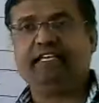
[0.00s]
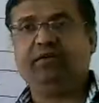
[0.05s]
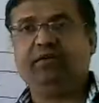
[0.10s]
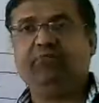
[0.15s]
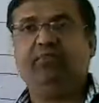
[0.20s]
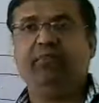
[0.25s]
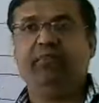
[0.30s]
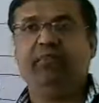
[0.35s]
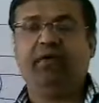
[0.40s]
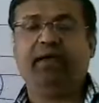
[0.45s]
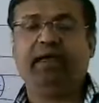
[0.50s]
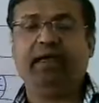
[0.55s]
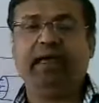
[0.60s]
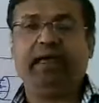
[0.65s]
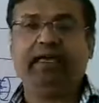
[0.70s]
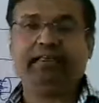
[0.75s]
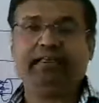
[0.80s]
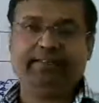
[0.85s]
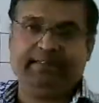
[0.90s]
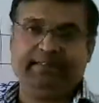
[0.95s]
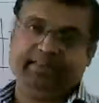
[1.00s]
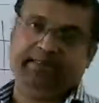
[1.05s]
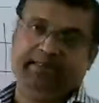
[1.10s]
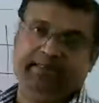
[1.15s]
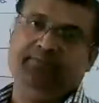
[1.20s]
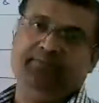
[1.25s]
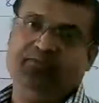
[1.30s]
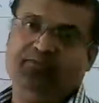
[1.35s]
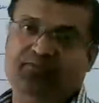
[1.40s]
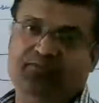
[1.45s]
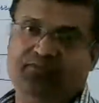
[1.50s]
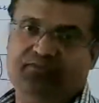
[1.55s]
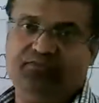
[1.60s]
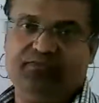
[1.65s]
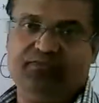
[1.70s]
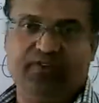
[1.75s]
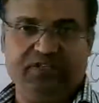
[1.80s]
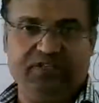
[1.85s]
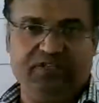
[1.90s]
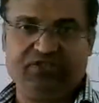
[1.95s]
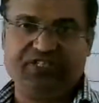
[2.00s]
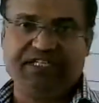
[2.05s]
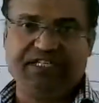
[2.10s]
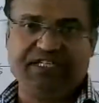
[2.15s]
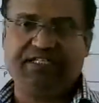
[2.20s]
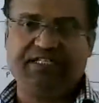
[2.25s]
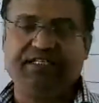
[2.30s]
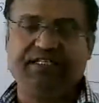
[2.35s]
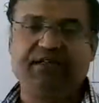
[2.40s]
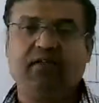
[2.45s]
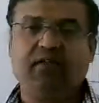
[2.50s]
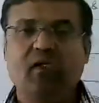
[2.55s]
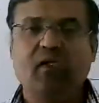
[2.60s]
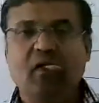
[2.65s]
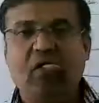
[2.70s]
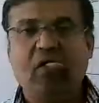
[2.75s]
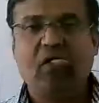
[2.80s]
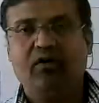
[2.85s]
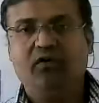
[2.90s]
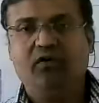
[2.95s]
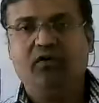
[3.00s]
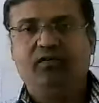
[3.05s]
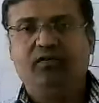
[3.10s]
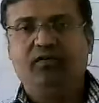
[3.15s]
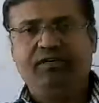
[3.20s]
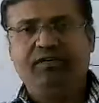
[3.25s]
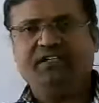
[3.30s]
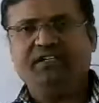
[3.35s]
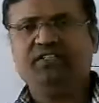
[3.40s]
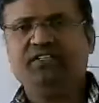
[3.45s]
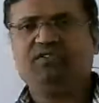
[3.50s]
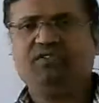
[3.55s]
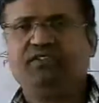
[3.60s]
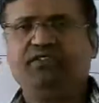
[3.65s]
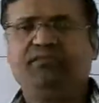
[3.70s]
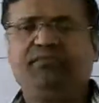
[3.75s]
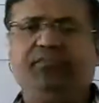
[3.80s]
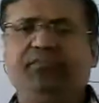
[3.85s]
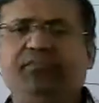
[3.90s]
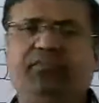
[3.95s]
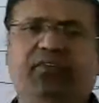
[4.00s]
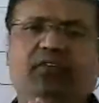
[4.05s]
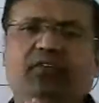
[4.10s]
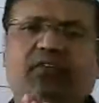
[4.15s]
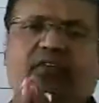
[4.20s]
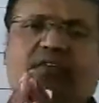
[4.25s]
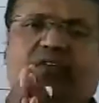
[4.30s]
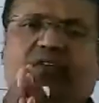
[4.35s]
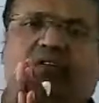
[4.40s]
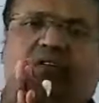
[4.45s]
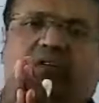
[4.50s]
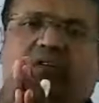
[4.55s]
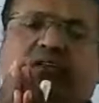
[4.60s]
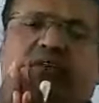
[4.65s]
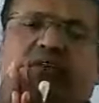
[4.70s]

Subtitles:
that is the same as the stress. It is